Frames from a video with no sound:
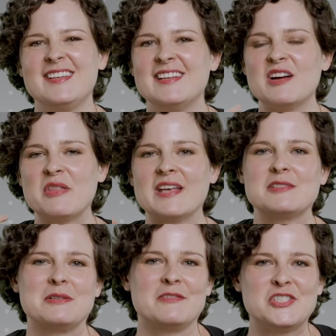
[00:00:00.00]
that
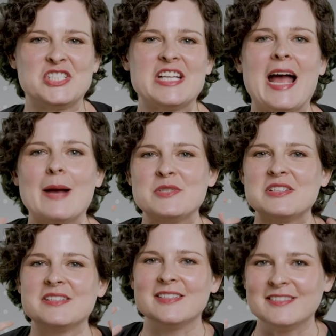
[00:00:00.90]
sort of
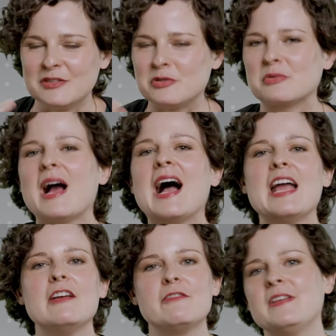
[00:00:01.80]
chapped,
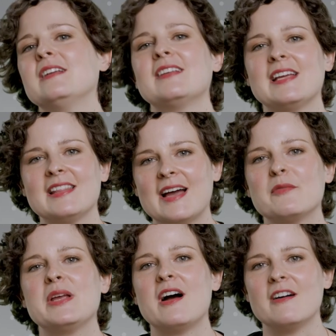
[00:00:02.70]
dry feeling that
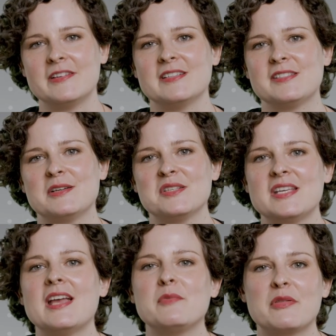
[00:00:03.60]
we often
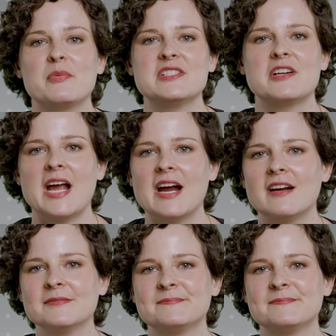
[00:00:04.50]
associate with winter air.